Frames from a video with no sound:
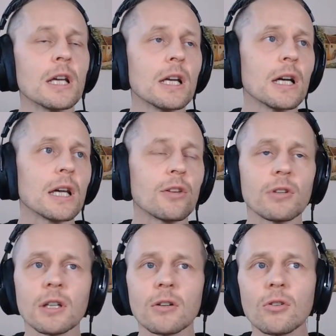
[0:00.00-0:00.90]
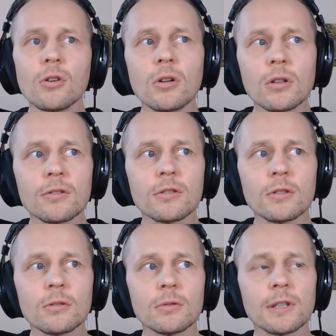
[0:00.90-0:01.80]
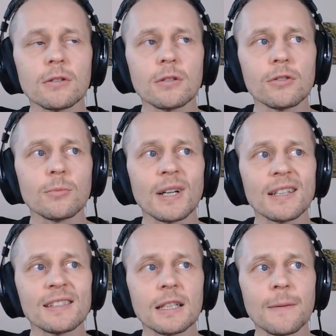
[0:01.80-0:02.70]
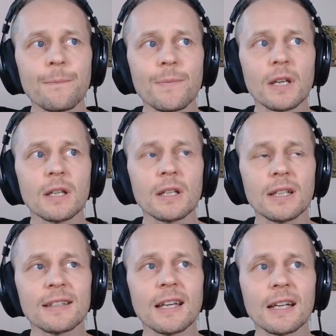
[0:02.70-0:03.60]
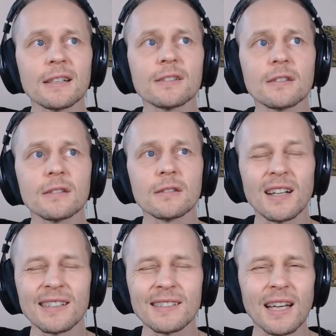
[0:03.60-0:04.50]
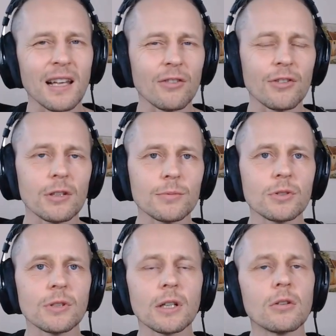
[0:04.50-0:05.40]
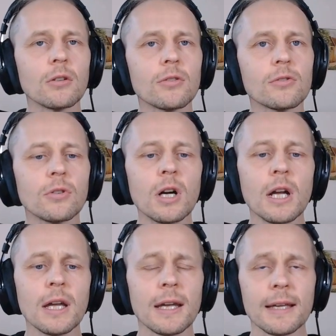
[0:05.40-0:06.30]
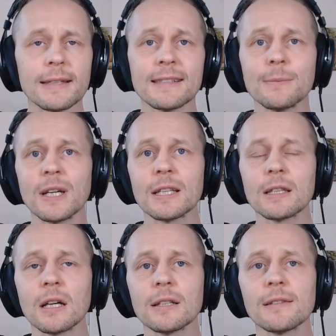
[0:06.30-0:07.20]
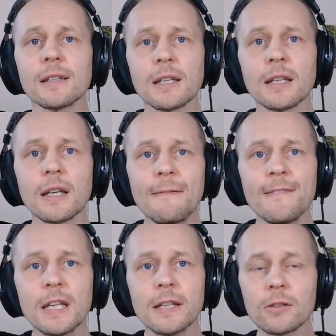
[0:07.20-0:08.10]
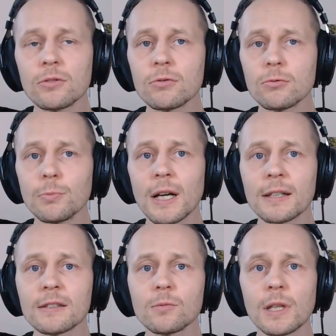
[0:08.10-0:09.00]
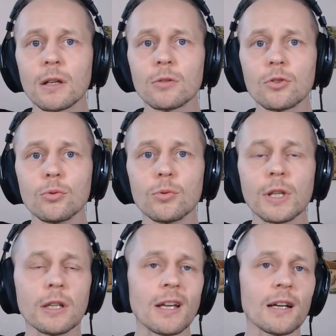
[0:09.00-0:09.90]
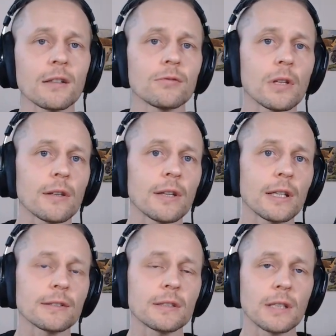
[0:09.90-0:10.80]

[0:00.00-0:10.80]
And you can also, with automatic detection, nice algorithms, you can also estimate nicely VO2 max without doing an actual test.